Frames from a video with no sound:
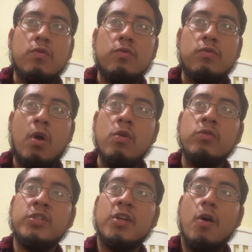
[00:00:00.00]

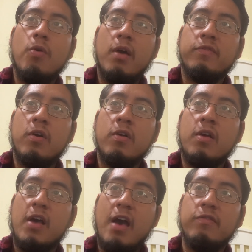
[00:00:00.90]
Roads go ever,
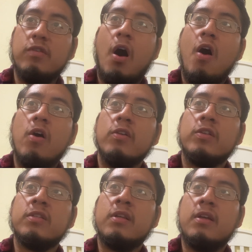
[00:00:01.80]
ever on,
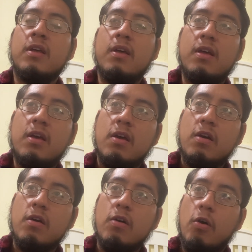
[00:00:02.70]

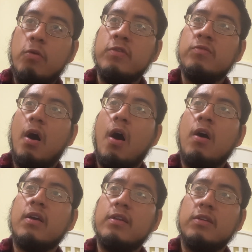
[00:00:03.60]
over
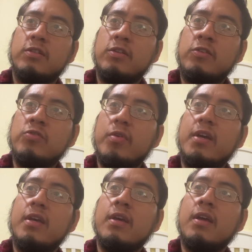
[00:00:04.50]
rock and under tree,
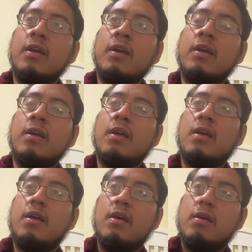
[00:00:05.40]

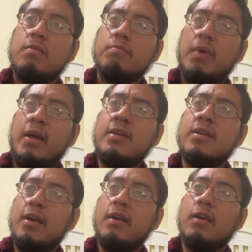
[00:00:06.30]
by
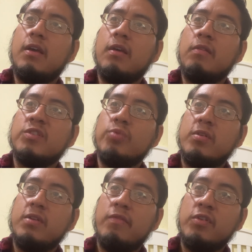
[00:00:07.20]
caves where
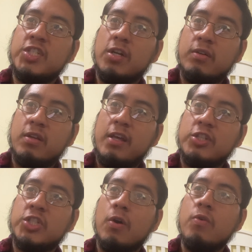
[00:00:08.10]
never sun has
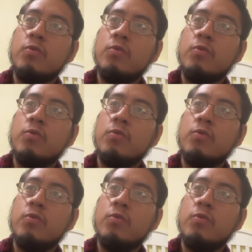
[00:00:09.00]
shone,